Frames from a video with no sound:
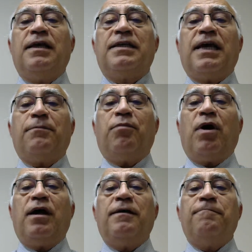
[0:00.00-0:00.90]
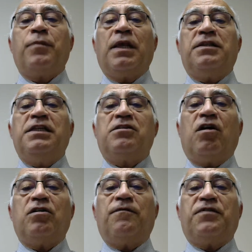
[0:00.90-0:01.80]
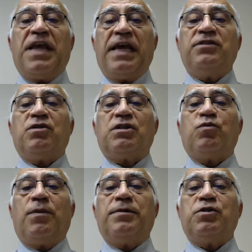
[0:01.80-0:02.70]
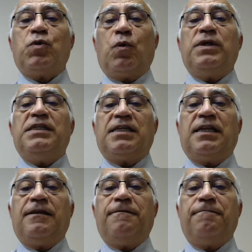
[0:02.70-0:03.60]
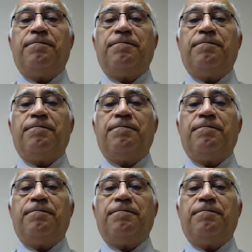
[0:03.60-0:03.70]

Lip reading: can buy these kind of dangerous weapons so easily.